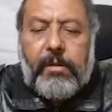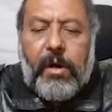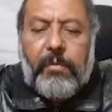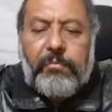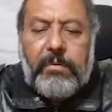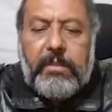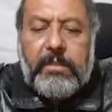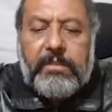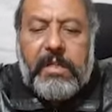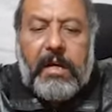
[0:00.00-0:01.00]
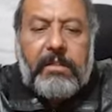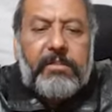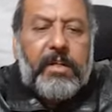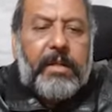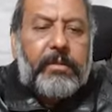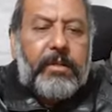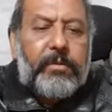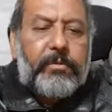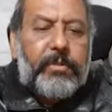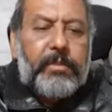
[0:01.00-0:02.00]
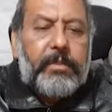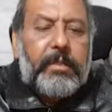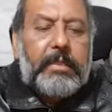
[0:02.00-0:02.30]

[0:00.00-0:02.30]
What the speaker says: of sarcoidosis.